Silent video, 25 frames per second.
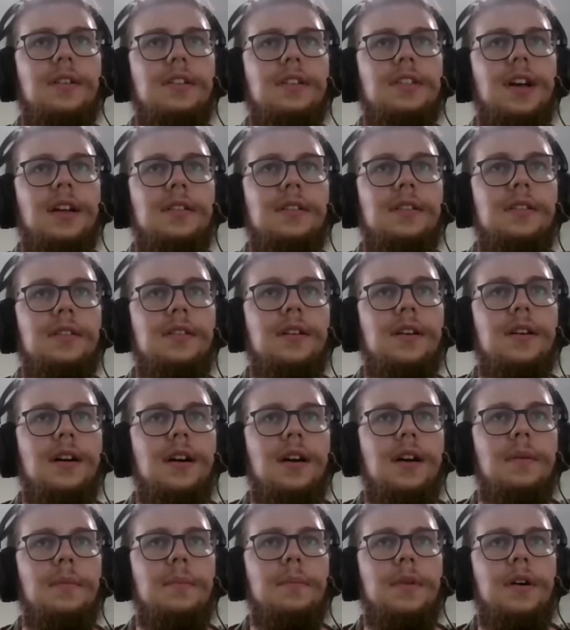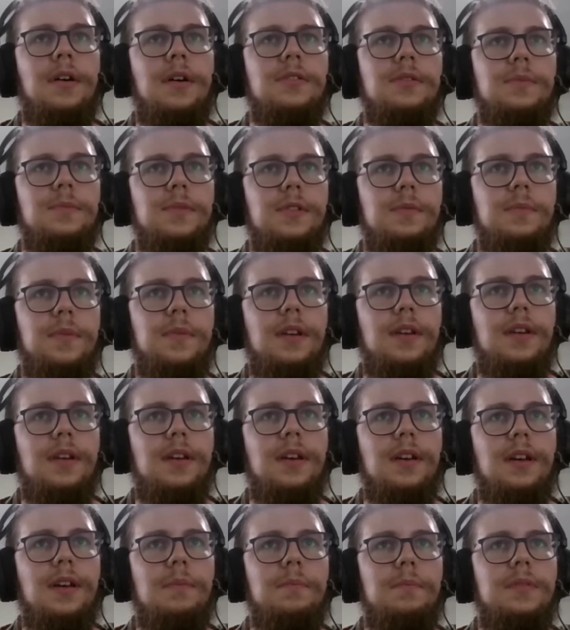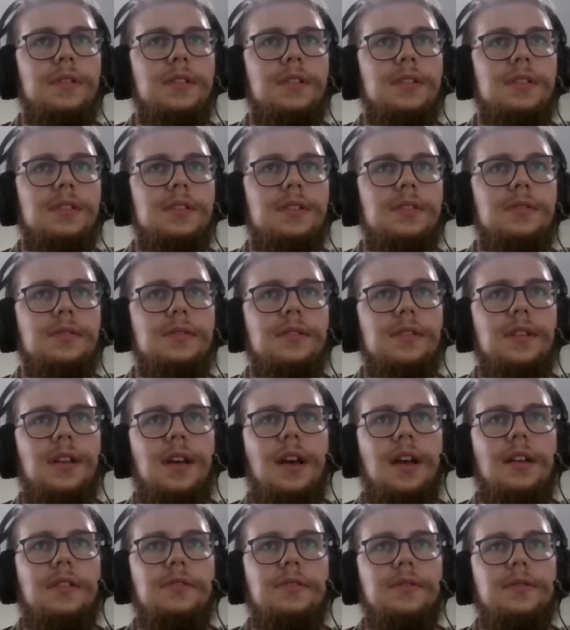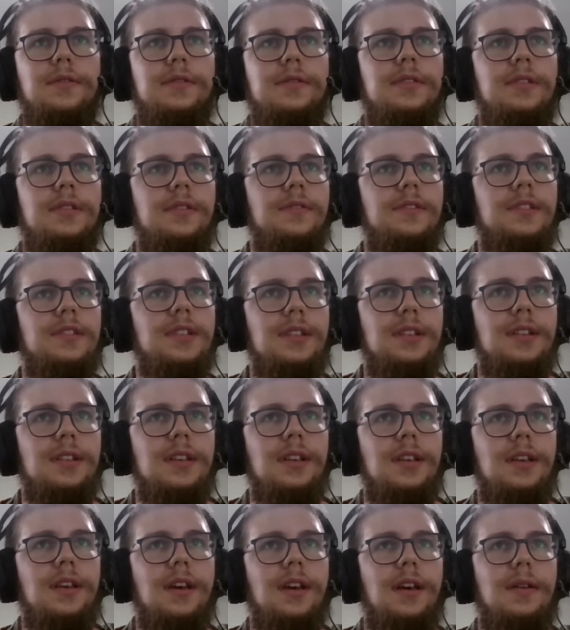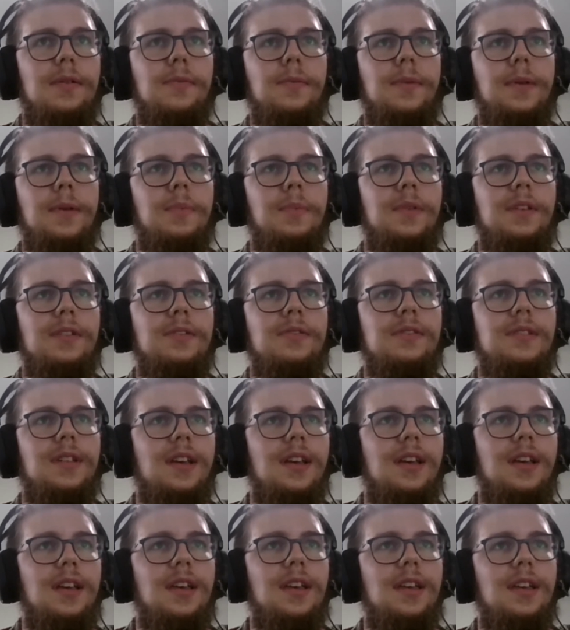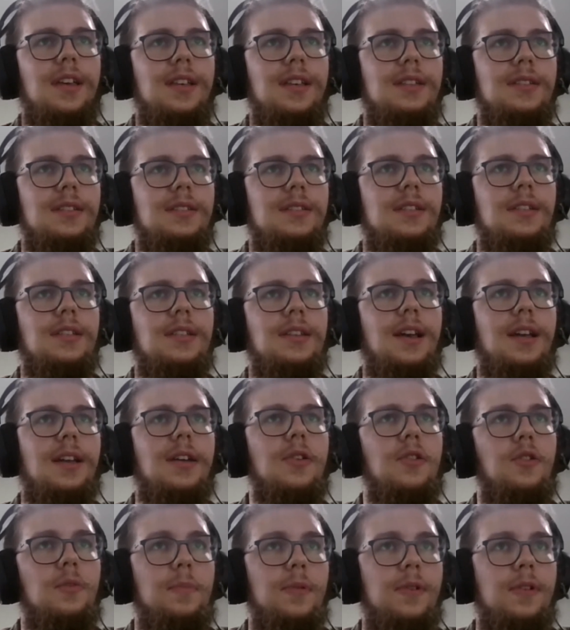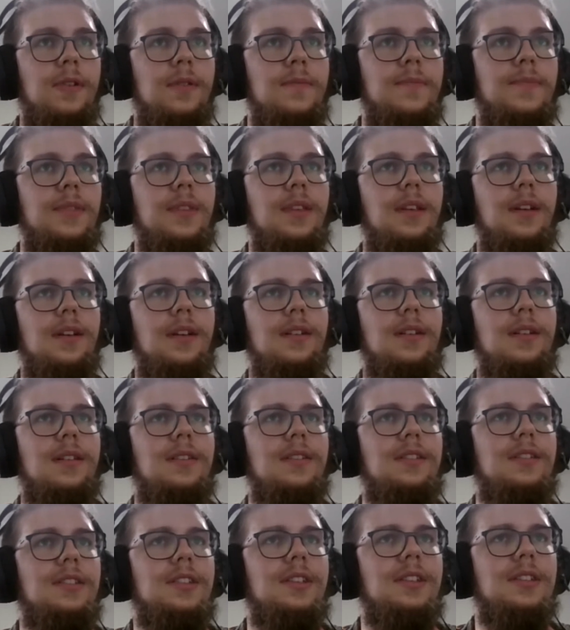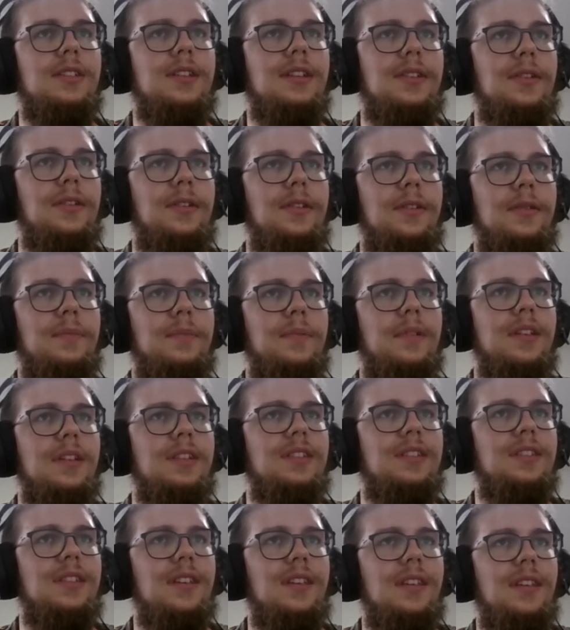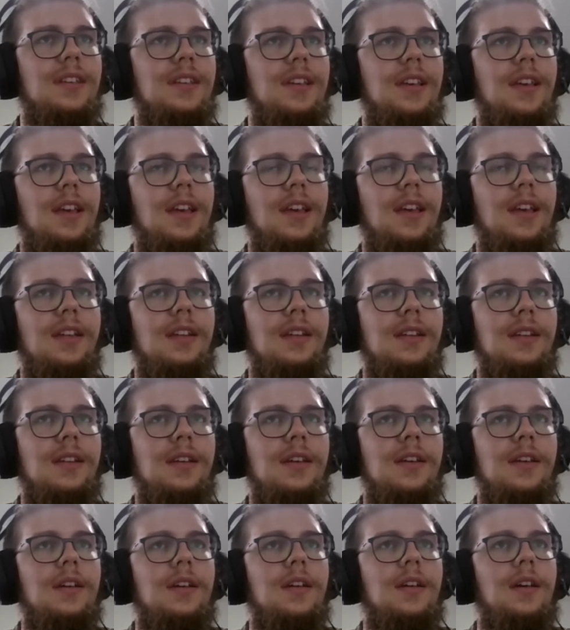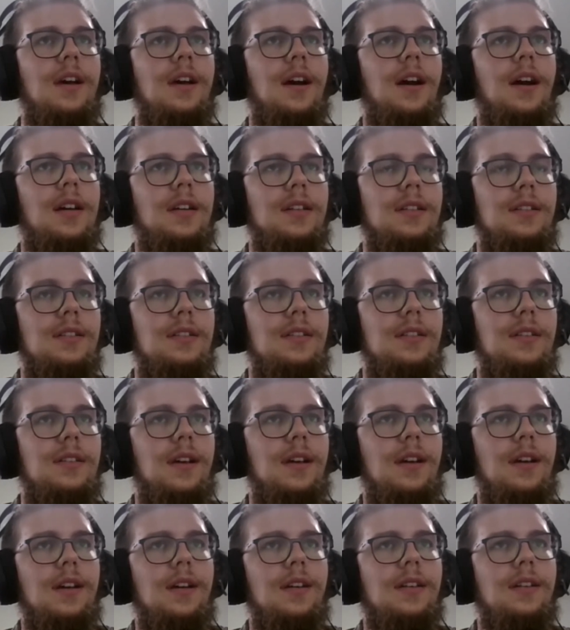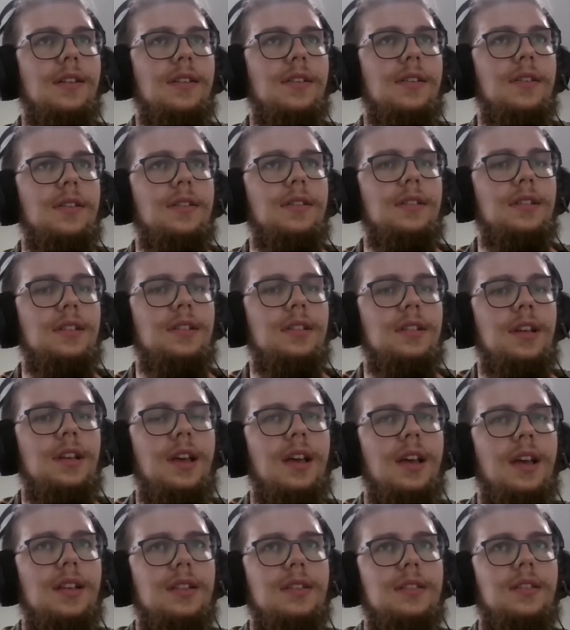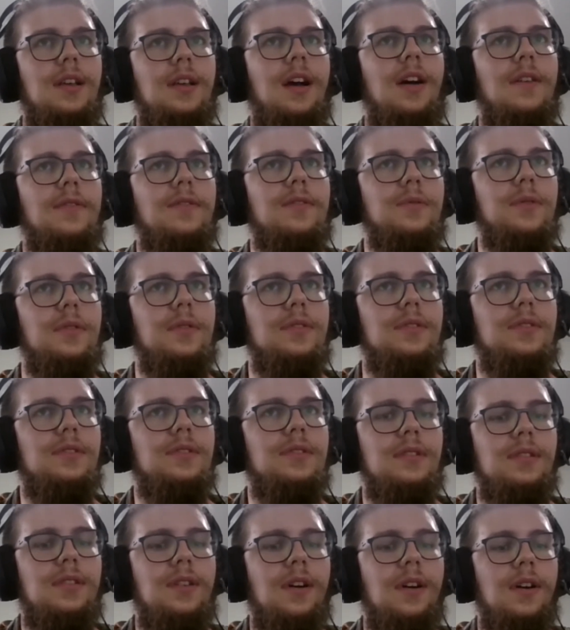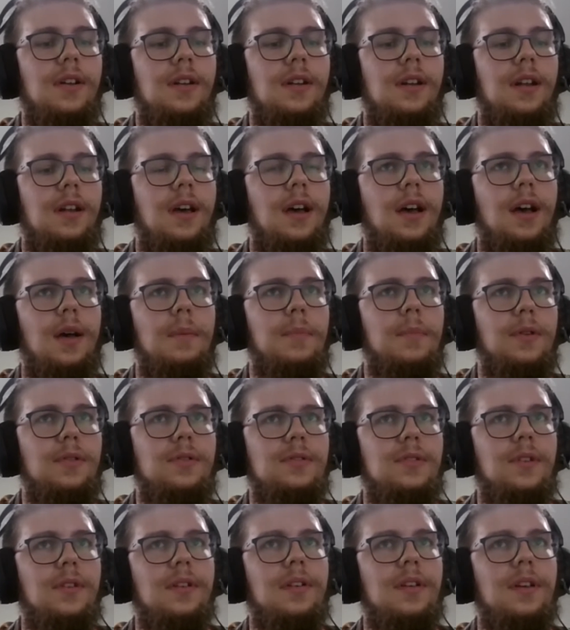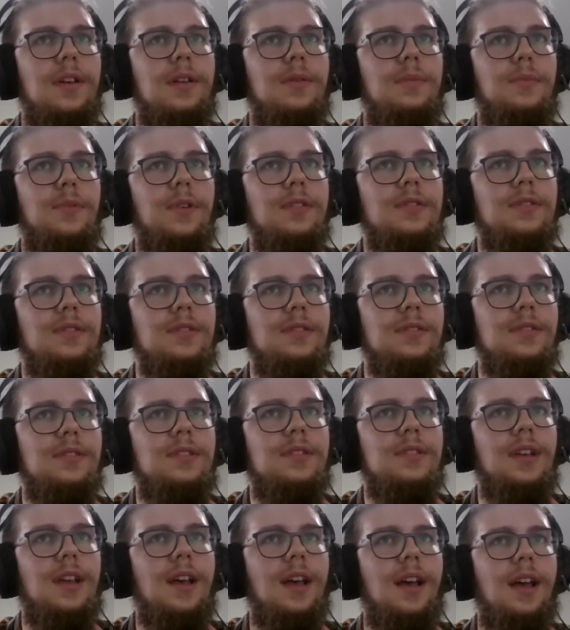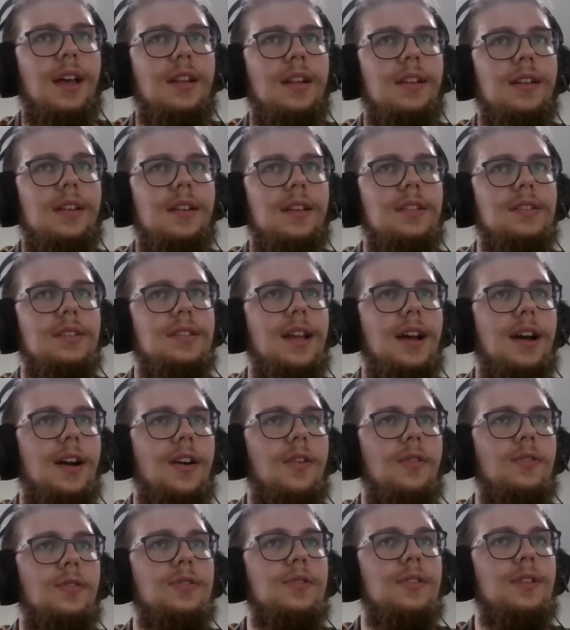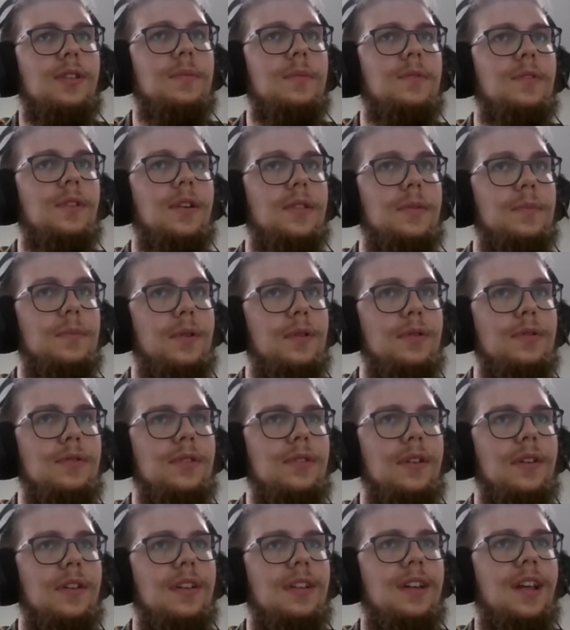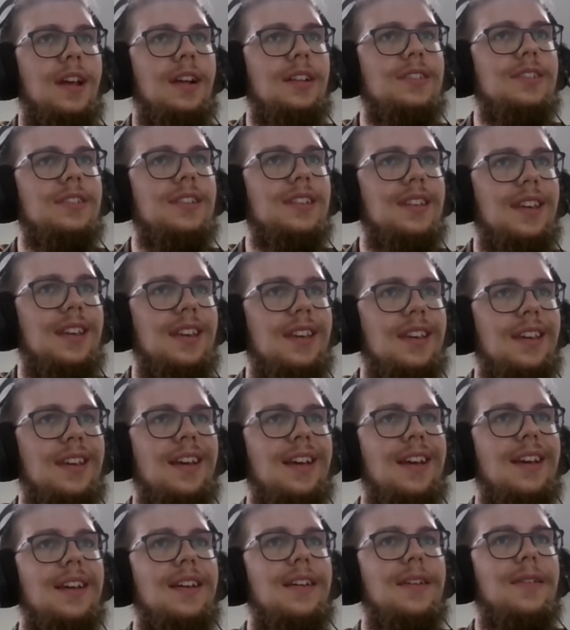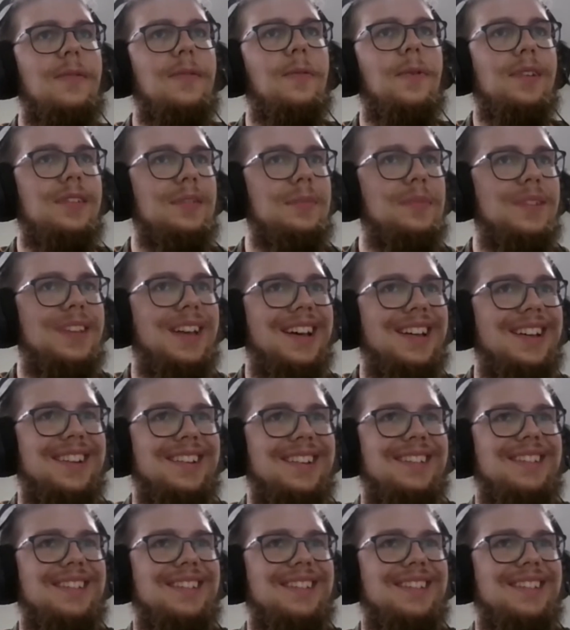Chatter. I'm Markus Mosbech, a PhD student at University of Sydney, and with me today is Deanna Hooper. She did her PhD in Aachen, and she has afterwards done a postdoc in Brussels and is now doing another postdoc in Helsinki. Welcome, Deanna.